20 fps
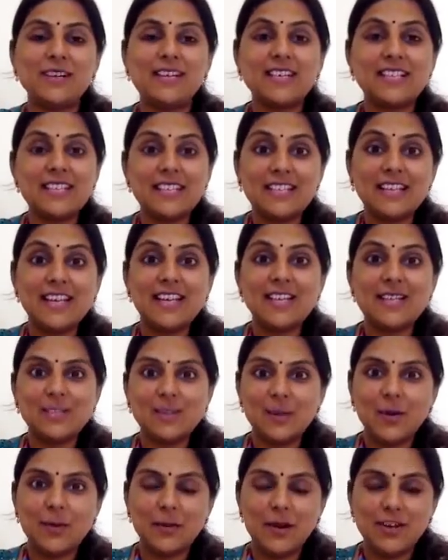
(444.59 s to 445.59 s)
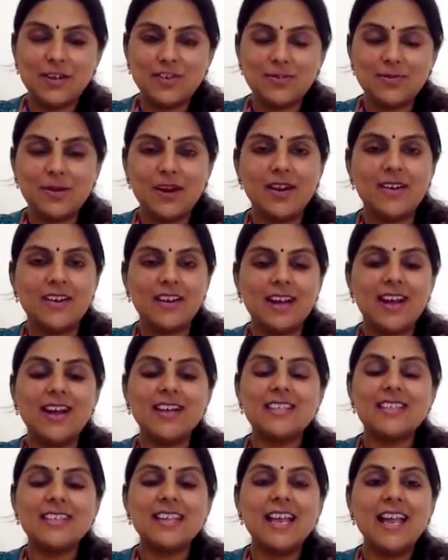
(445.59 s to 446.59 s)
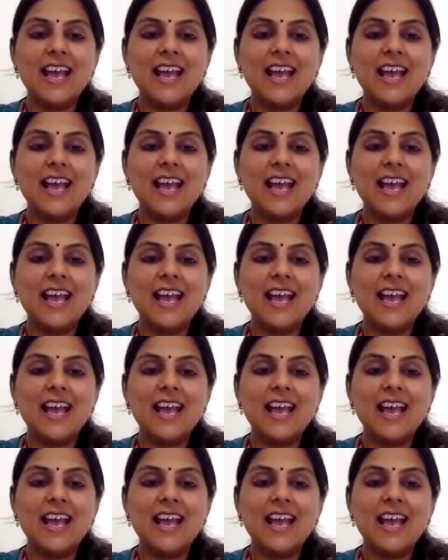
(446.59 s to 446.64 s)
concerned so much about us.